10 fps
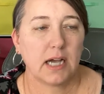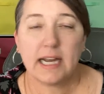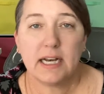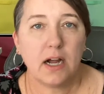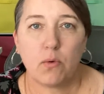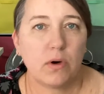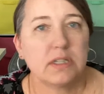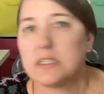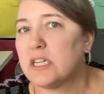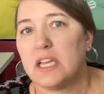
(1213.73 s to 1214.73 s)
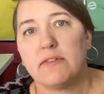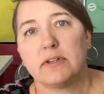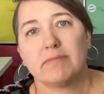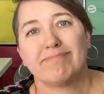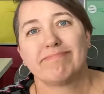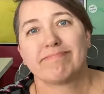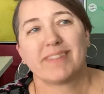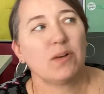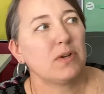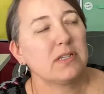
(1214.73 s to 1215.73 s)
did not want to even,
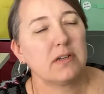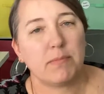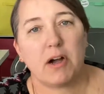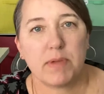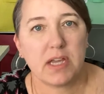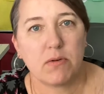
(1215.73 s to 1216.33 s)
it wasn't about me.